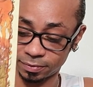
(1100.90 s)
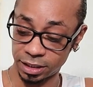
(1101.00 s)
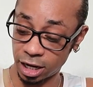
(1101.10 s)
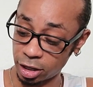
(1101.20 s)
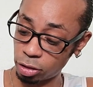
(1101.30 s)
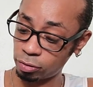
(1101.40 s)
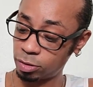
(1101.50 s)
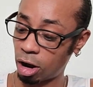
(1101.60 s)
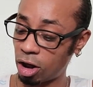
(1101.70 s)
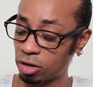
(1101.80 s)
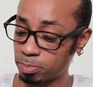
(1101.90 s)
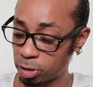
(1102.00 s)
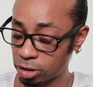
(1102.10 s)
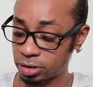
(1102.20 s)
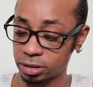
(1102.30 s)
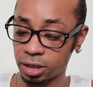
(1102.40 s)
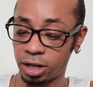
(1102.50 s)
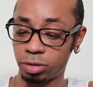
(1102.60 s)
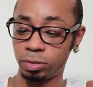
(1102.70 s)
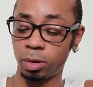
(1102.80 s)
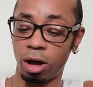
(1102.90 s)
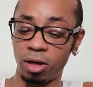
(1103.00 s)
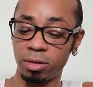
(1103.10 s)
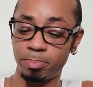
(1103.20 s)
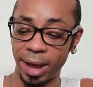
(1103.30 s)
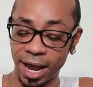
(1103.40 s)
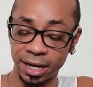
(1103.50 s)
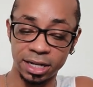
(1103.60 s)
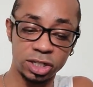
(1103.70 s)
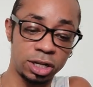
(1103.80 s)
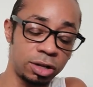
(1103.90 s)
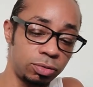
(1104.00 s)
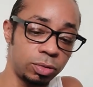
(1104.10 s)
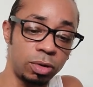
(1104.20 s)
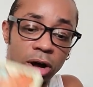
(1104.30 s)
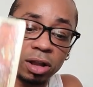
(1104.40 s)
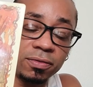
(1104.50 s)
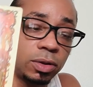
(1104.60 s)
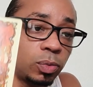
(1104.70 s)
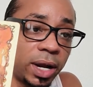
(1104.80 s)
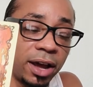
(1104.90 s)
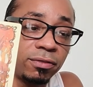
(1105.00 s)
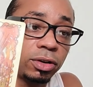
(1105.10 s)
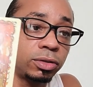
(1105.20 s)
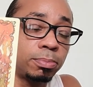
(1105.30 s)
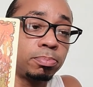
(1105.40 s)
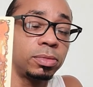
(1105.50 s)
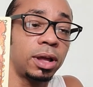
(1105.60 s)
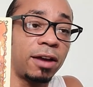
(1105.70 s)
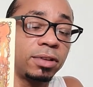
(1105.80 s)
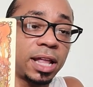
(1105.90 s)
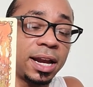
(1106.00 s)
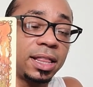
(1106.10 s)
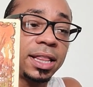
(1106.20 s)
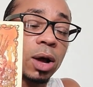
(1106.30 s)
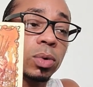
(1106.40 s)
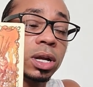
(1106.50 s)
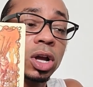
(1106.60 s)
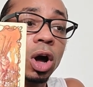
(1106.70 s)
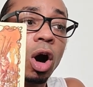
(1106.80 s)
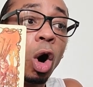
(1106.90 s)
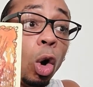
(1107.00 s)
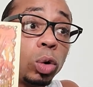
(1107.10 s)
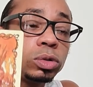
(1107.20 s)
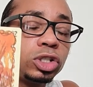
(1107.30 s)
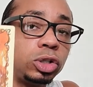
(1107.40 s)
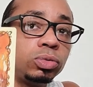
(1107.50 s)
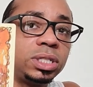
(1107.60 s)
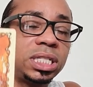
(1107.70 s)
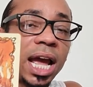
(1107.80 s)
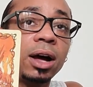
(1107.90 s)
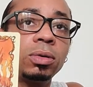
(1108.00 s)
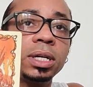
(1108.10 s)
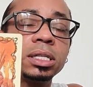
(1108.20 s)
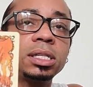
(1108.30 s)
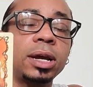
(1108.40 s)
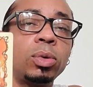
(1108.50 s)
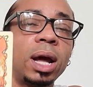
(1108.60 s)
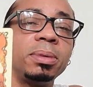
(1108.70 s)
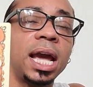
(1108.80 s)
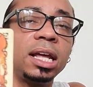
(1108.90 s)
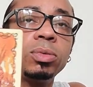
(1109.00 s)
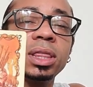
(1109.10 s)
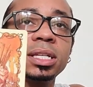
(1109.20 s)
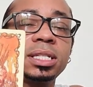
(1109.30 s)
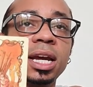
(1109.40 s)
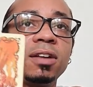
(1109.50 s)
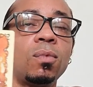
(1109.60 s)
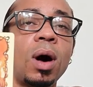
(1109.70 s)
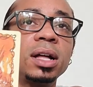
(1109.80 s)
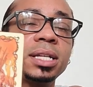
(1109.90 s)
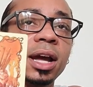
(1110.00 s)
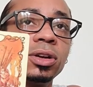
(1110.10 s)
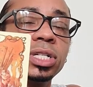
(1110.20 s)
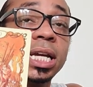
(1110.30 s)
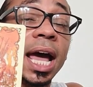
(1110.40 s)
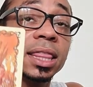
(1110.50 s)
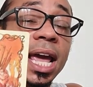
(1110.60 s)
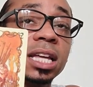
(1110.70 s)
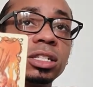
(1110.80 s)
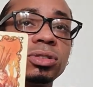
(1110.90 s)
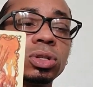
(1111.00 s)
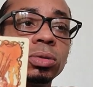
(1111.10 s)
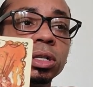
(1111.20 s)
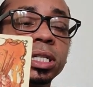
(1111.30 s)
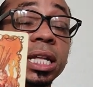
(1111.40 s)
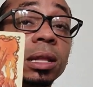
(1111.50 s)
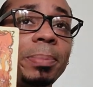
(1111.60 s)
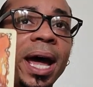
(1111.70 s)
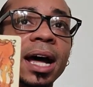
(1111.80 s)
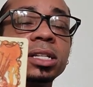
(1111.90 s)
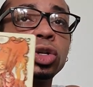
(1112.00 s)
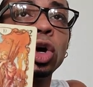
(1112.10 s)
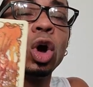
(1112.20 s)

Cut through all the burden, cut through all the baggage, cut through all of the whatever, the, the every, anything that would hold you down. It's like what I'm getting with this Ten of Wands energy and the Ace of Swords in the past.